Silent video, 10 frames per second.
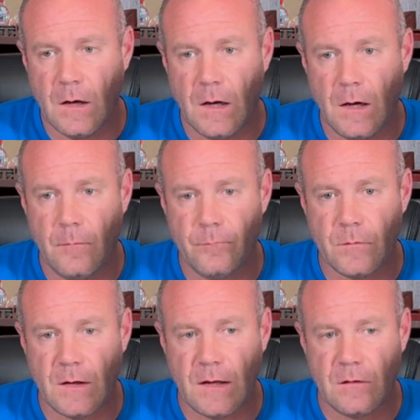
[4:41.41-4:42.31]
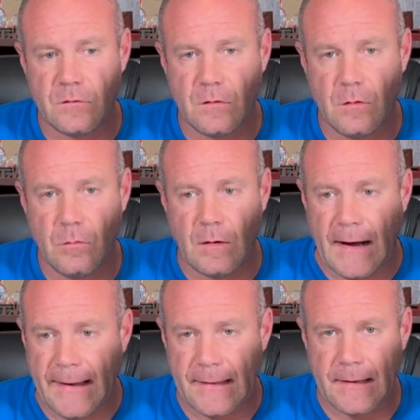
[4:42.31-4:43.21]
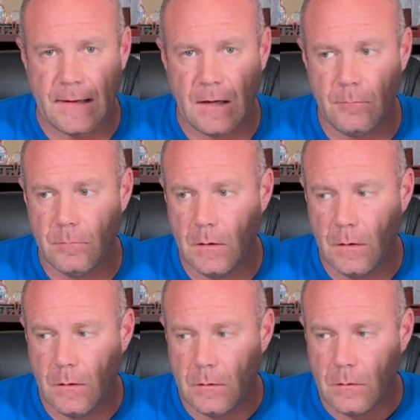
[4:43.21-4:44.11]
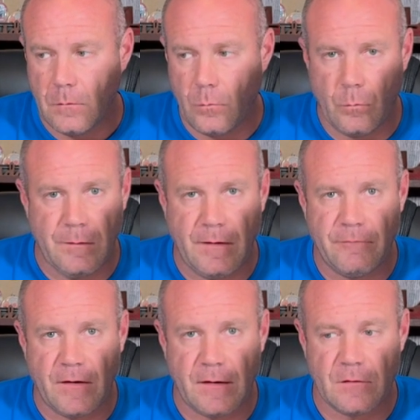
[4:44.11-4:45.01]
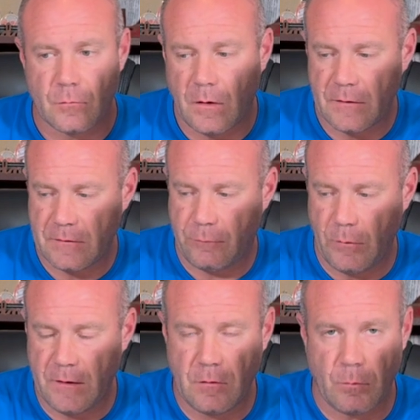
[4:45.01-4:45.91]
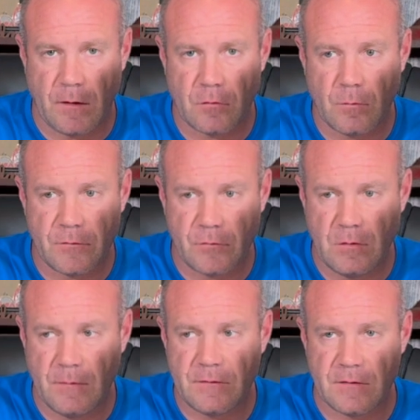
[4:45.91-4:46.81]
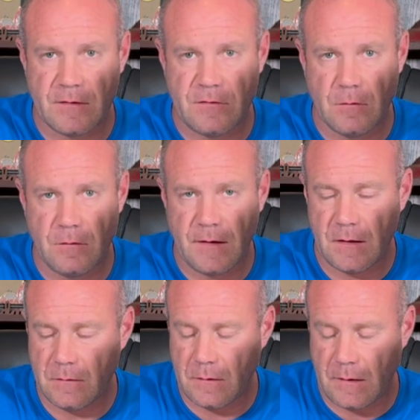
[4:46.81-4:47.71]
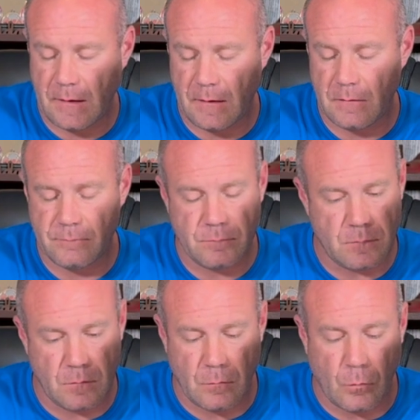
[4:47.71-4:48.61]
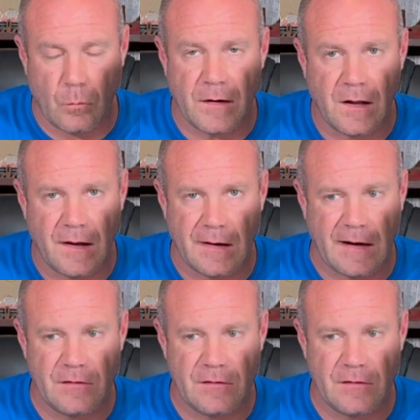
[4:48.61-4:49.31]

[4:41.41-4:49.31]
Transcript: And so I let him, we may vary his squats. If we can do regular squats for 2 months and still do that, why not? I just try to